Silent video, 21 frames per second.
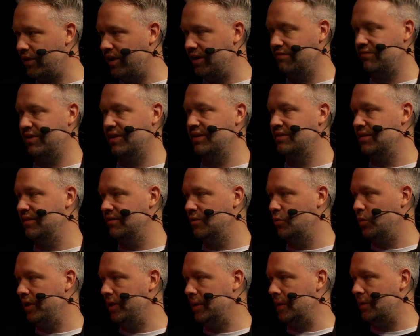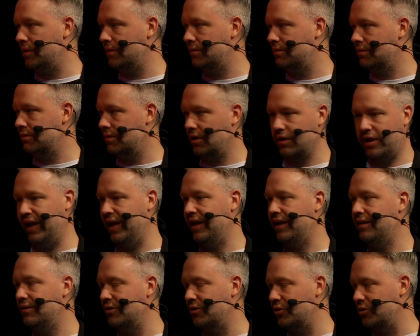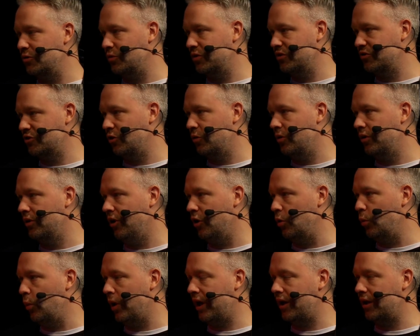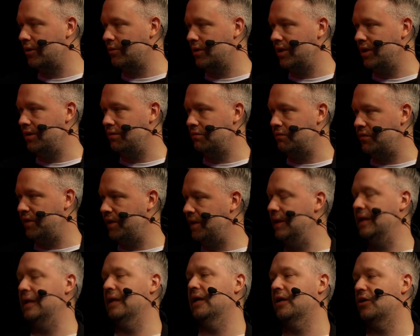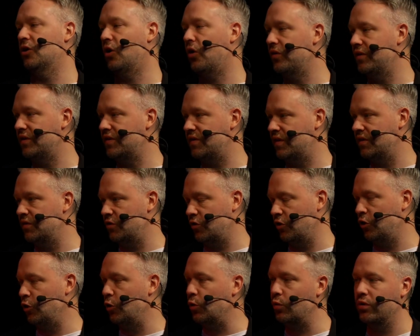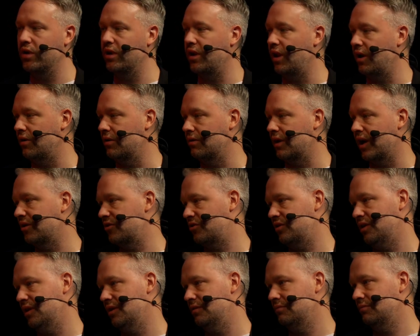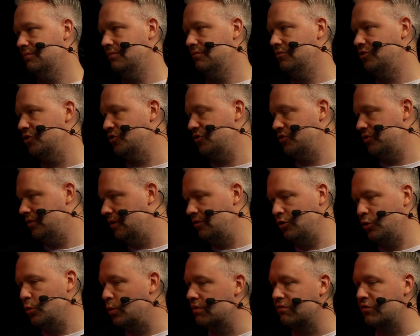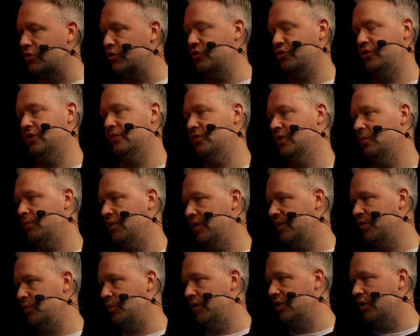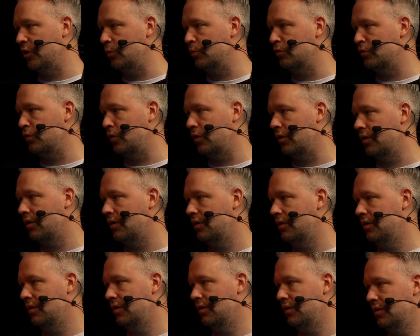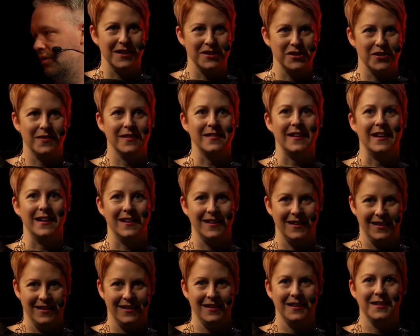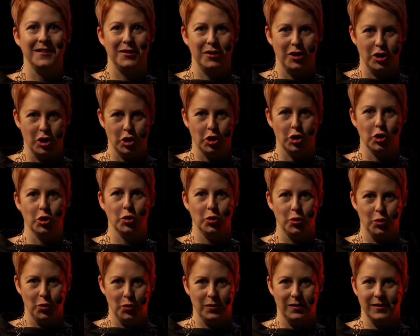reinventing the wheel again, or what's going on? Why are we feeling like all these things are new when they are actually just a newer version of something that's been done before? I feel like I should say no,